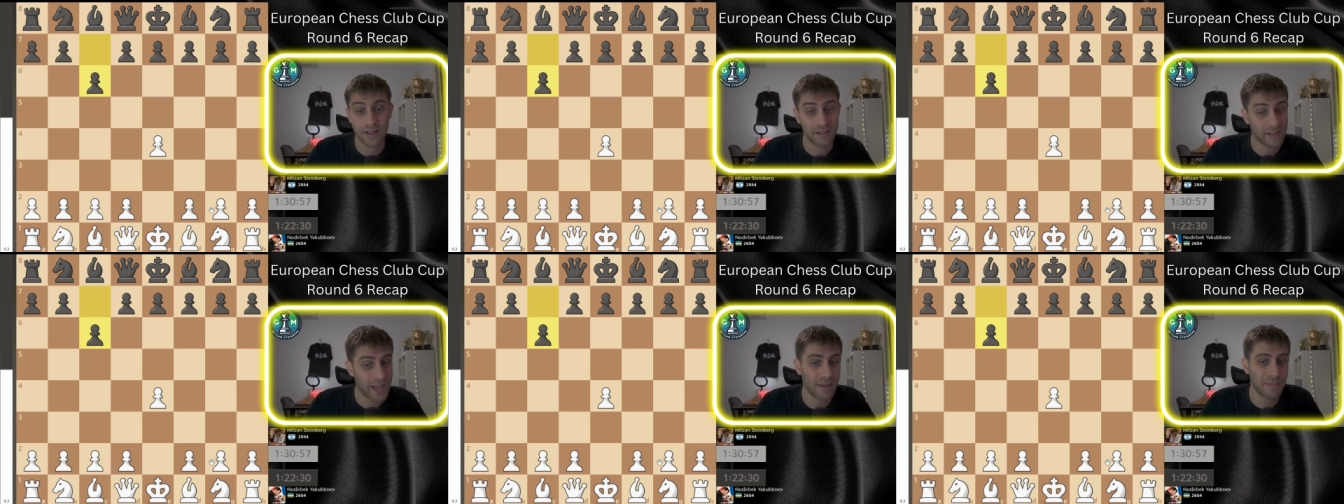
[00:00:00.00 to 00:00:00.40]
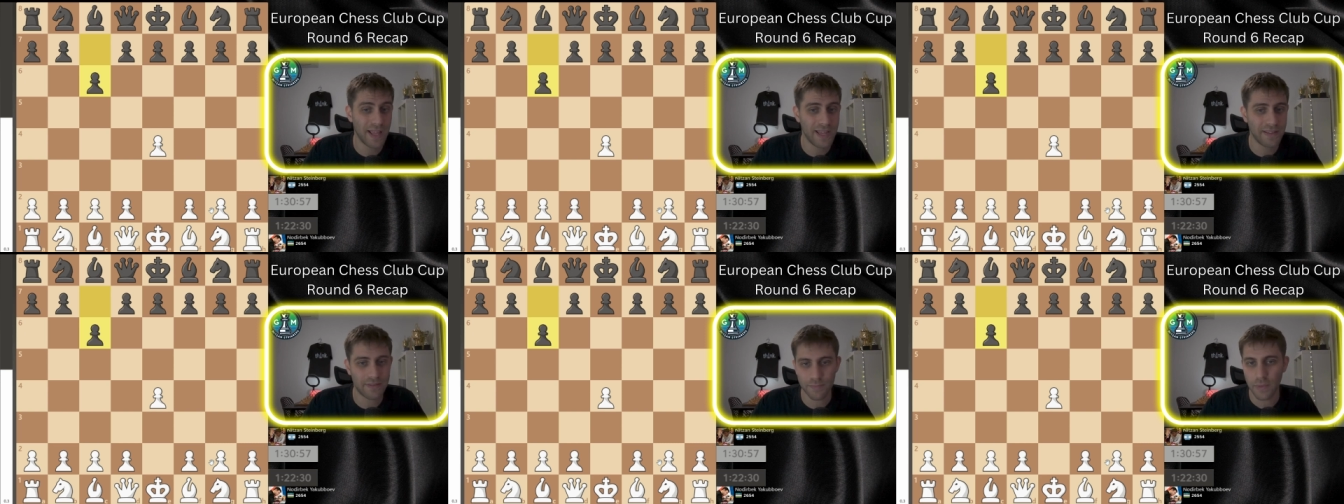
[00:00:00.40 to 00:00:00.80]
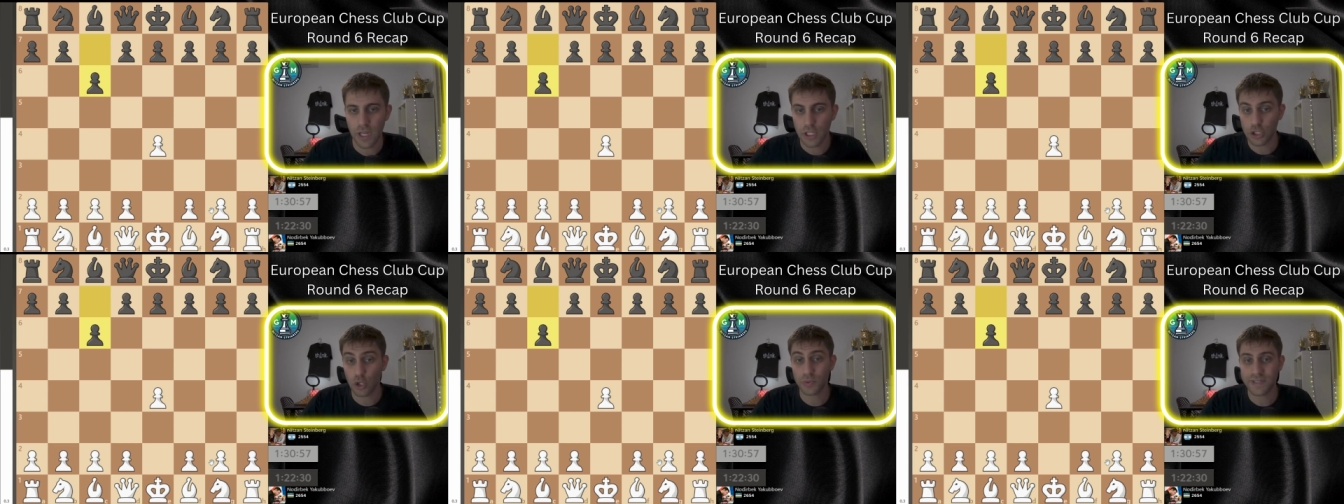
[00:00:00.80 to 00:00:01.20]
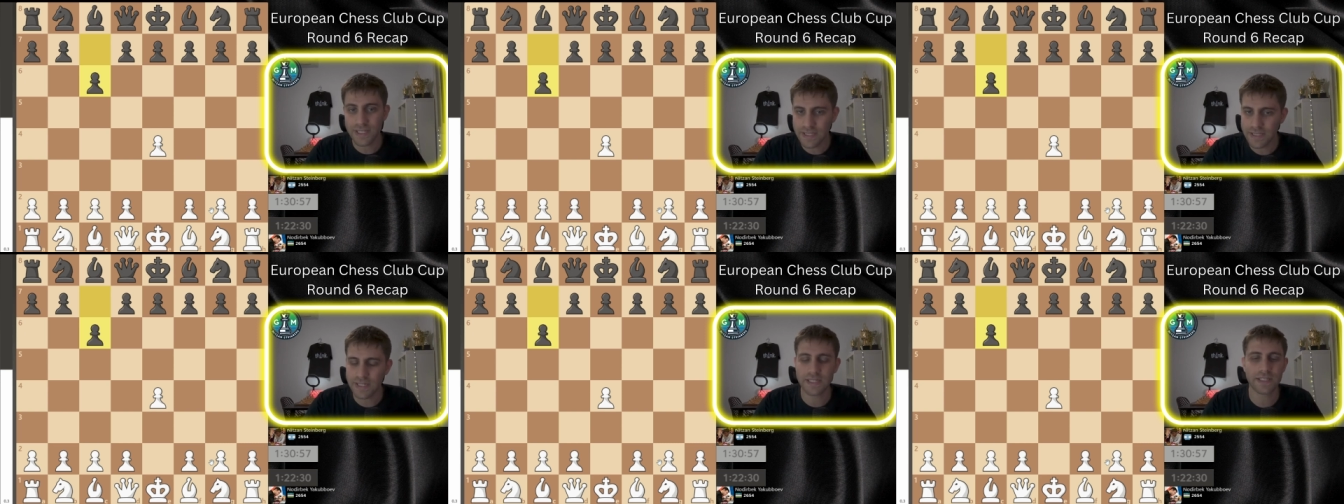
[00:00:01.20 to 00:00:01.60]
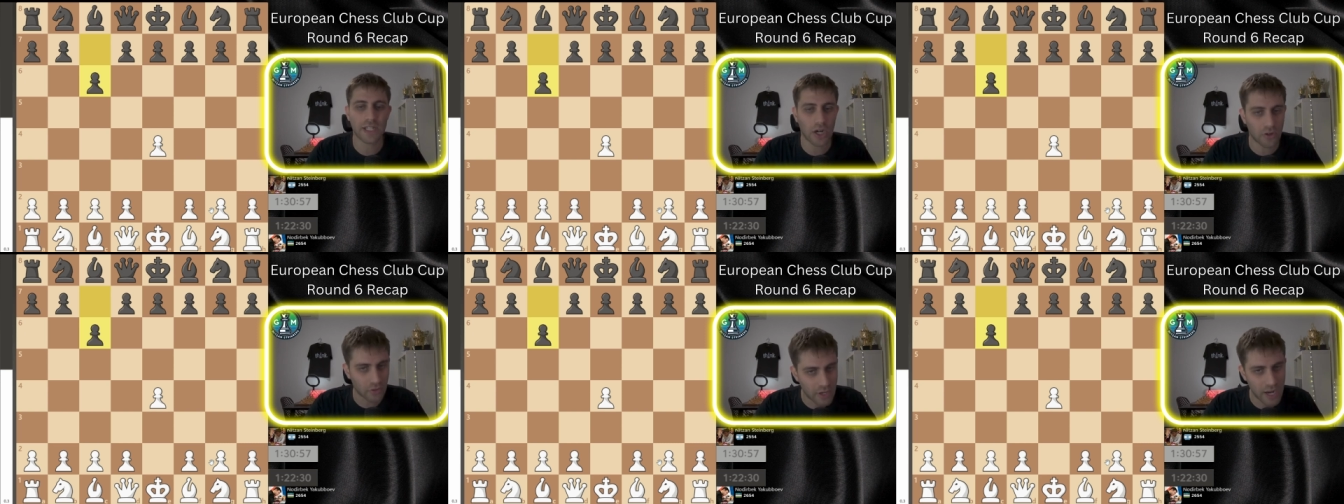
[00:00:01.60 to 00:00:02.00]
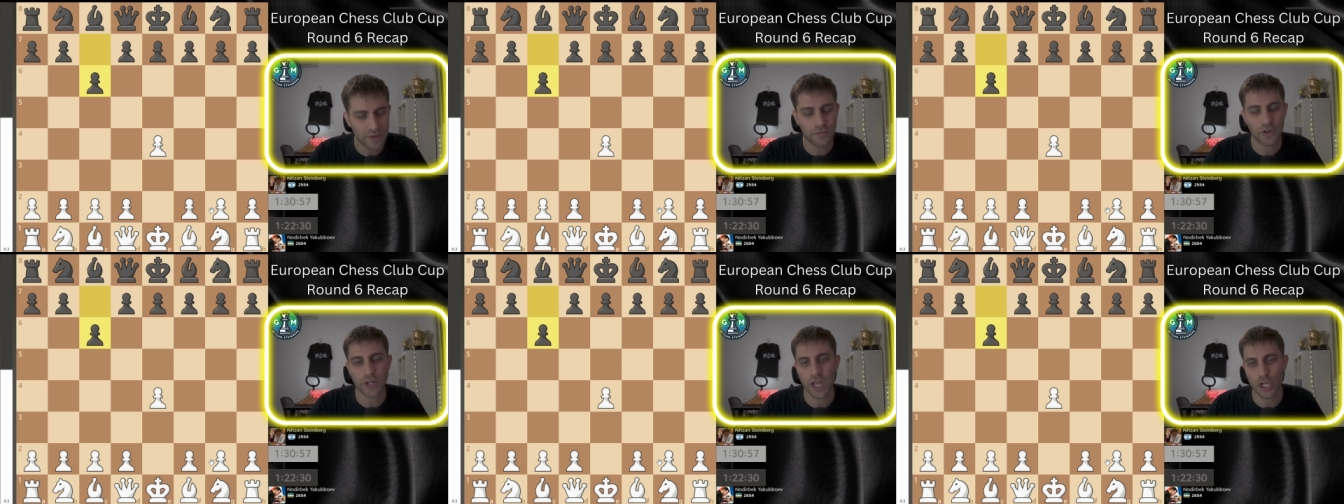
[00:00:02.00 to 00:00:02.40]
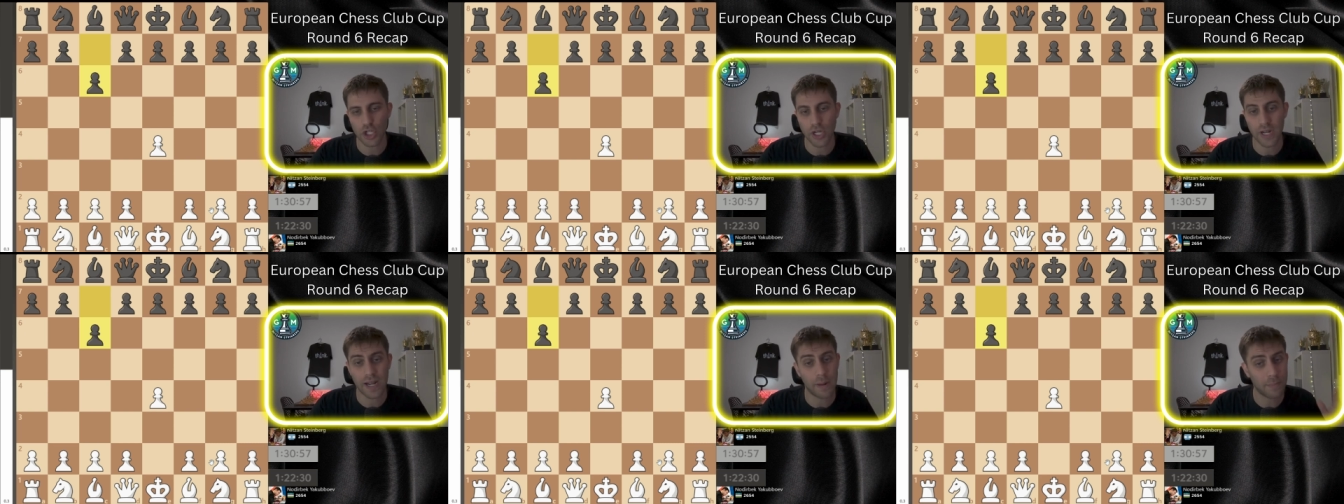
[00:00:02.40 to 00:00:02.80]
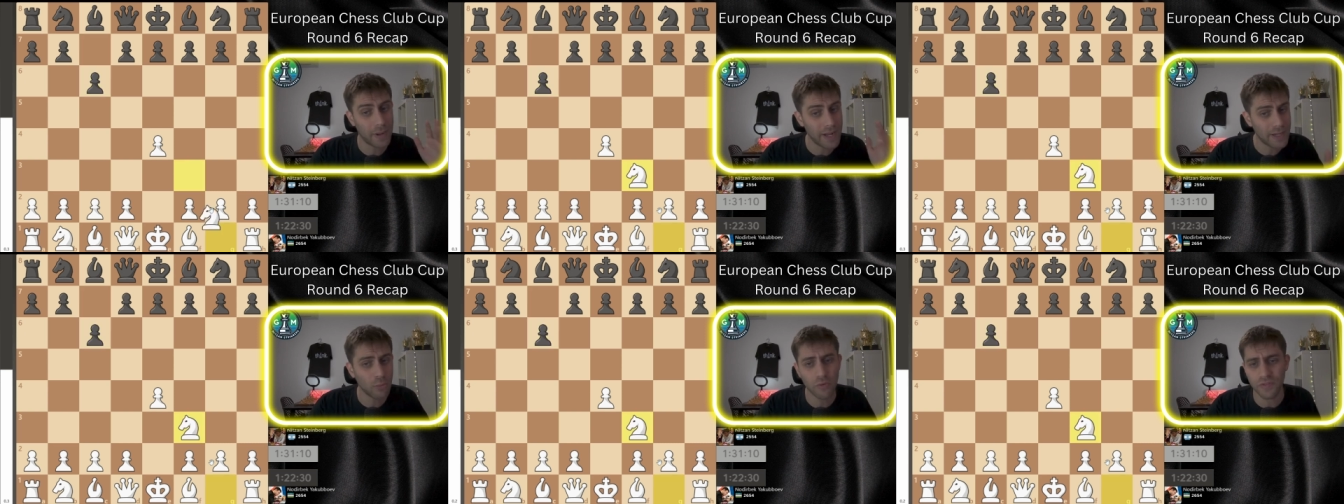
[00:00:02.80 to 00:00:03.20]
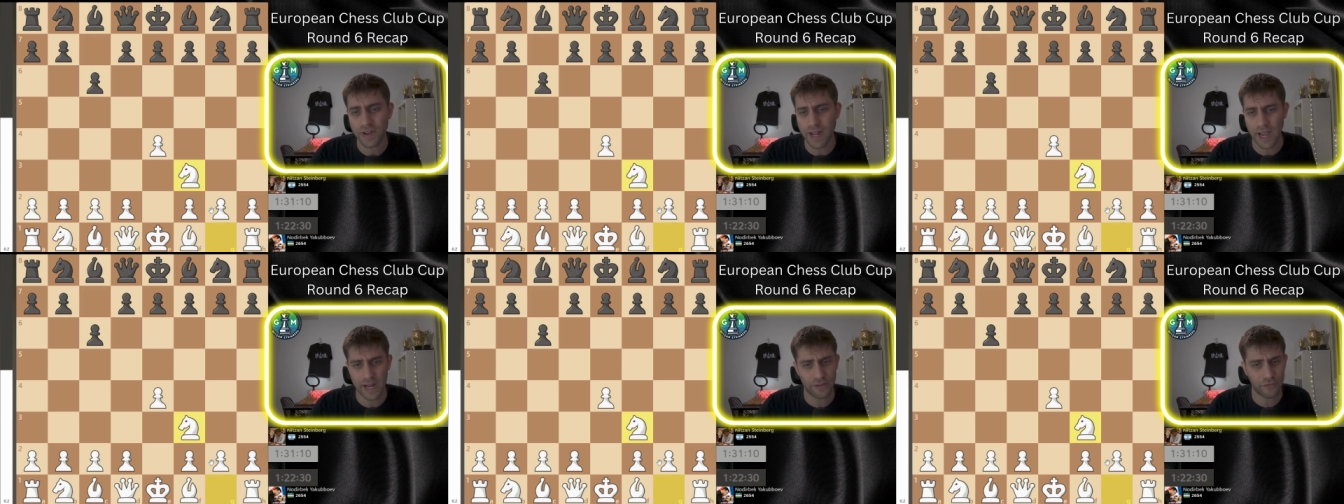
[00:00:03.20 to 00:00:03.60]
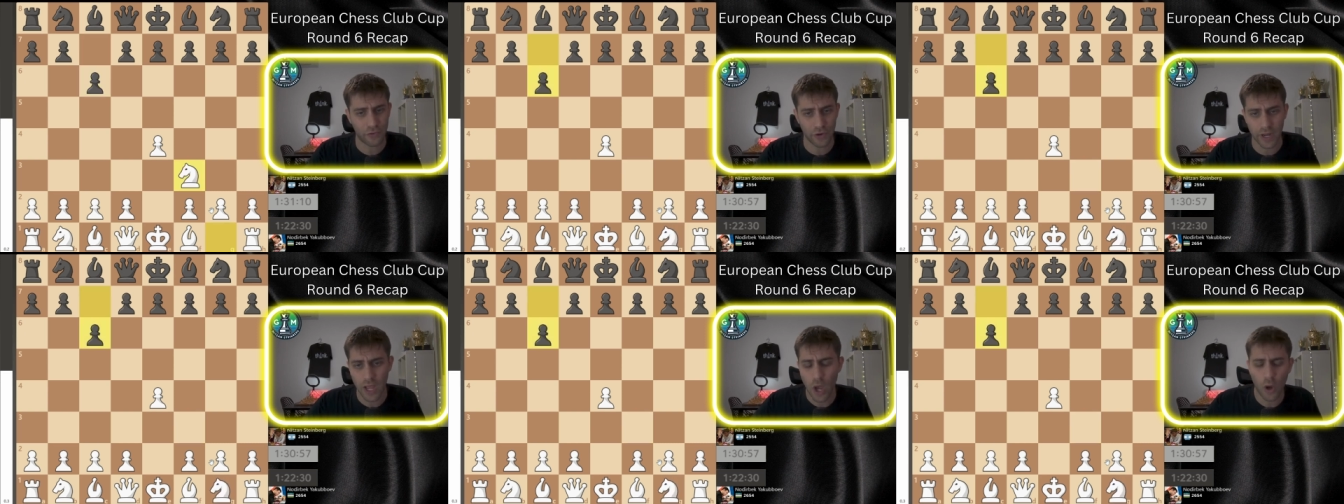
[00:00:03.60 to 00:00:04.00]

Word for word: Came late. So c6, Caro-Kann variation, and I'm playing with knight f3.